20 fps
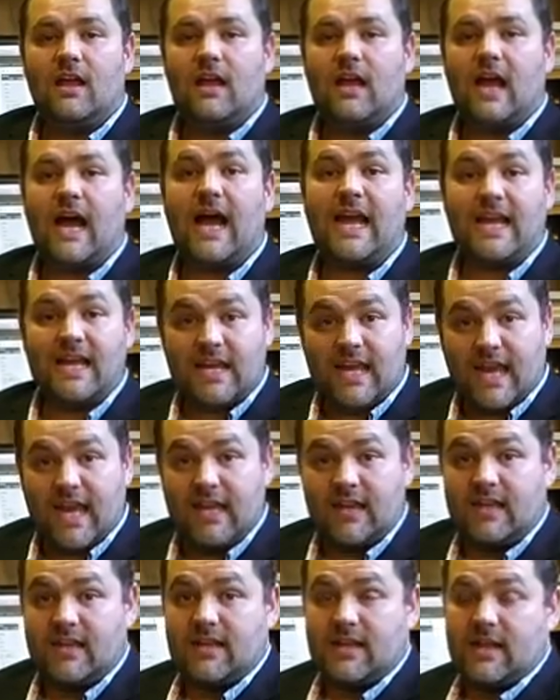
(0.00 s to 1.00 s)
Hi
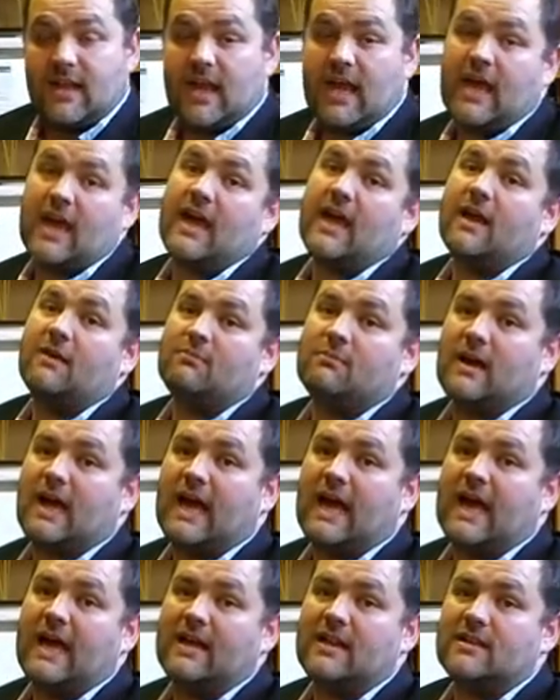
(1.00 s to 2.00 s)
again,
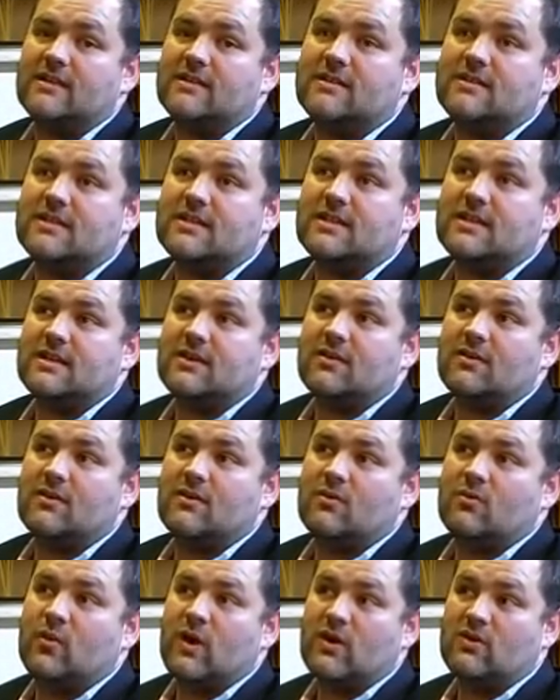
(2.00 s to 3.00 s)
and
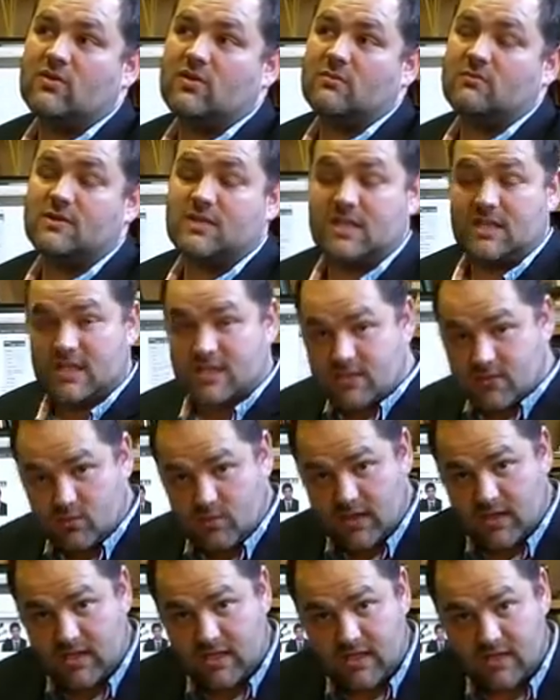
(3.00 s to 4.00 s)
welcome to this
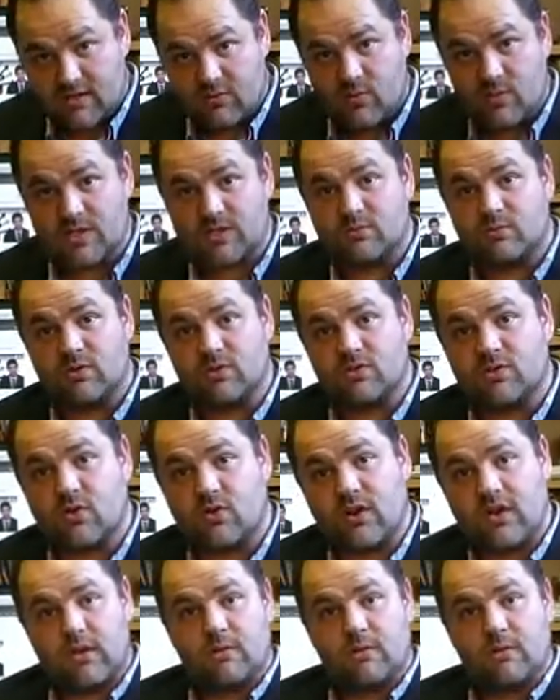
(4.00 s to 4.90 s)
week, which we're talking